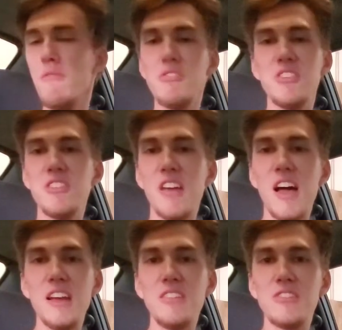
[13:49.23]

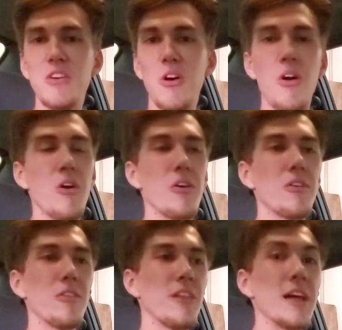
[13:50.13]
designed car
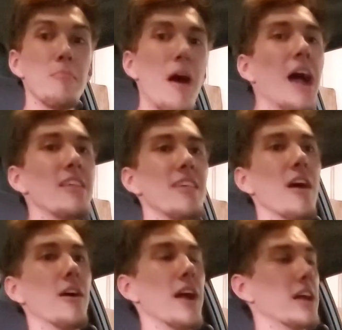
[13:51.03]
like my
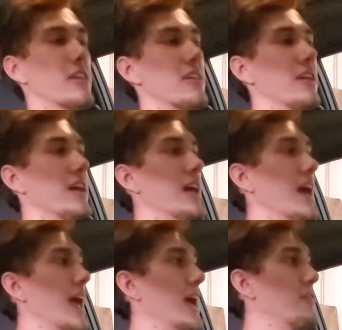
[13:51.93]
CRX.
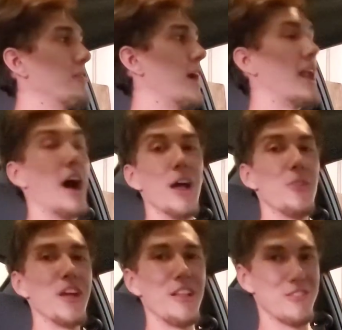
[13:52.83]
And for that, I
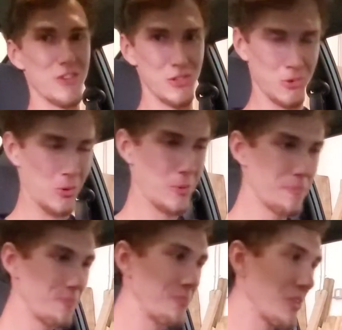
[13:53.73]
think it's just cool.
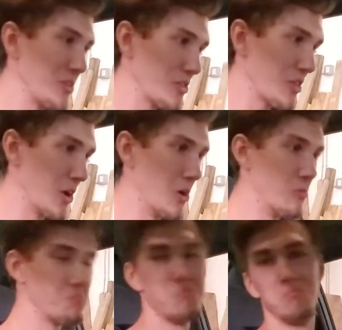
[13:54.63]
So
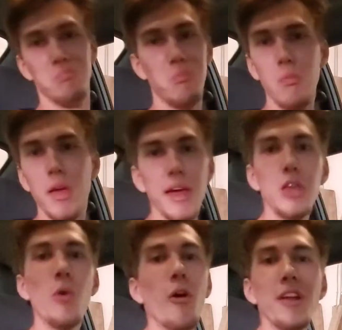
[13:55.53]

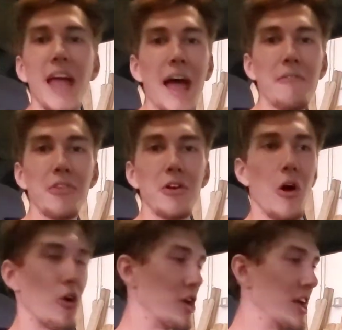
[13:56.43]
you already have the
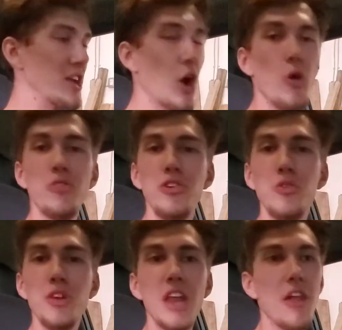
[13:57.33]
car. It owes you
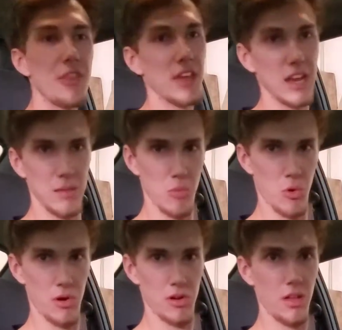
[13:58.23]
nothing
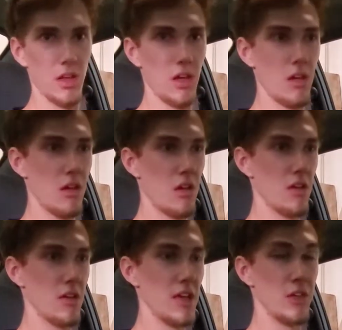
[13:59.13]
anymore.
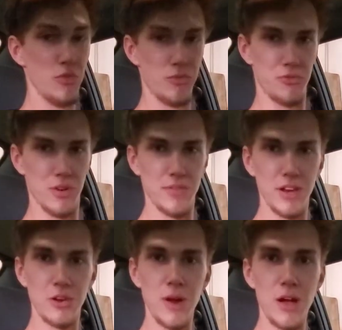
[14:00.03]
You've driven
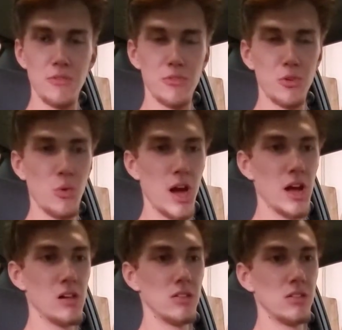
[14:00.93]
it around for a
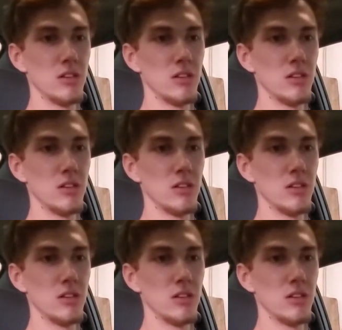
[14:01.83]
while.